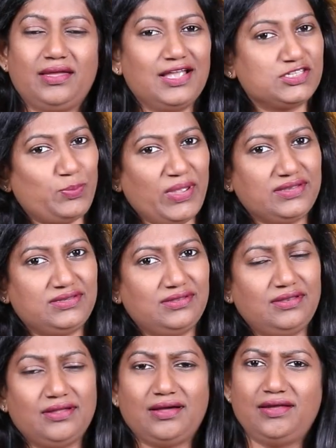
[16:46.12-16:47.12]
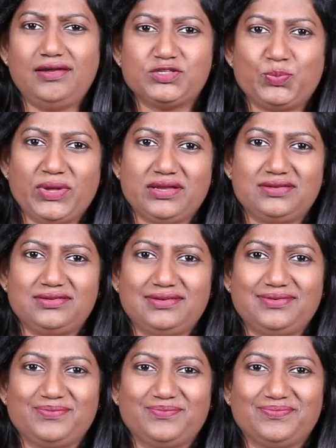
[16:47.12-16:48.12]
expected, unexpected,
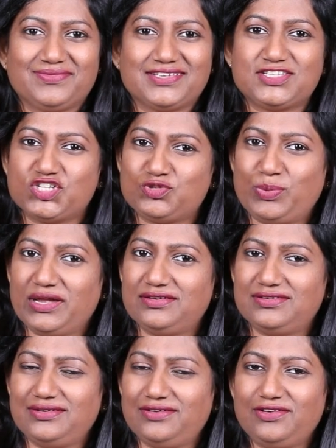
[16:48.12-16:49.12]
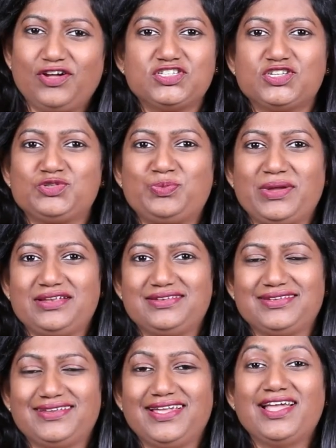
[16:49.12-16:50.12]
suspected, not
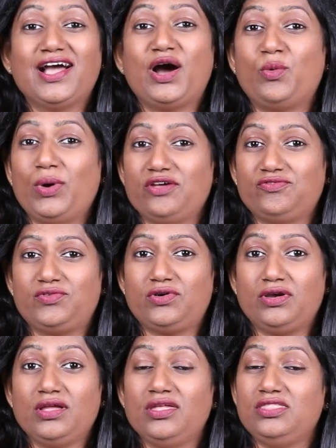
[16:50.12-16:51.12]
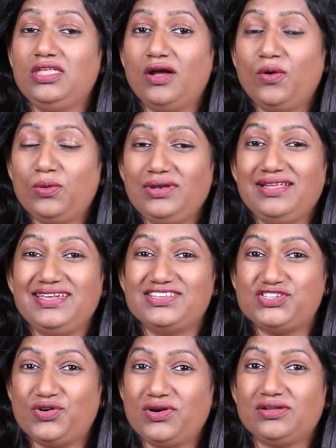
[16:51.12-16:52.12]
suspected. However, the only
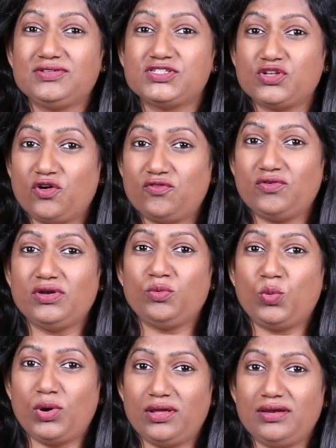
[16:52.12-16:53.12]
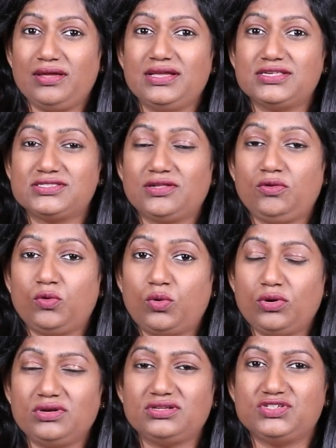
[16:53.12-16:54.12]
eternal sovereign one is the
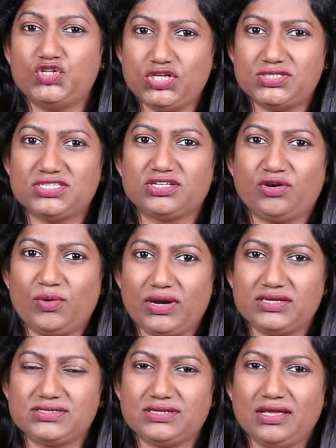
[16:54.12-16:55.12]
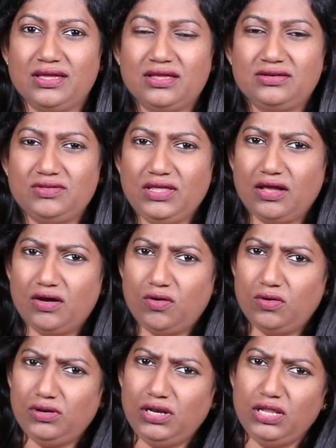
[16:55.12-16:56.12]
Lord Jesus Christ. To the
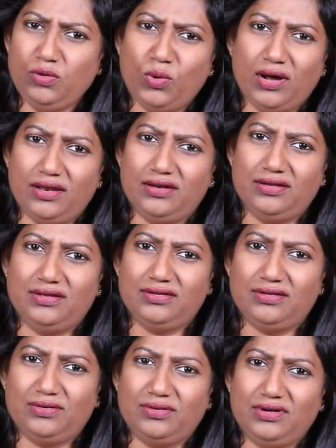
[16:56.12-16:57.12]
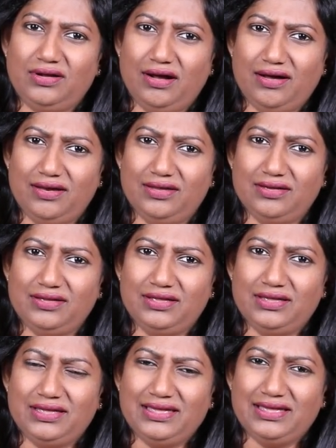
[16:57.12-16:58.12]
only one, God
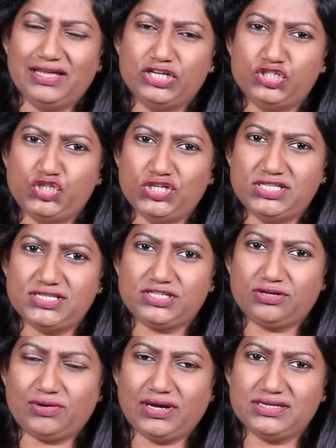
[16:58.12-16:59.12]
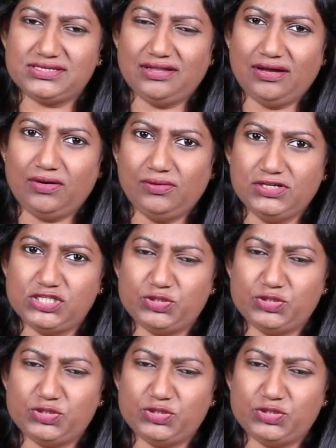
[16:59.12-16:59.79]
and Jesus Christ and the Holy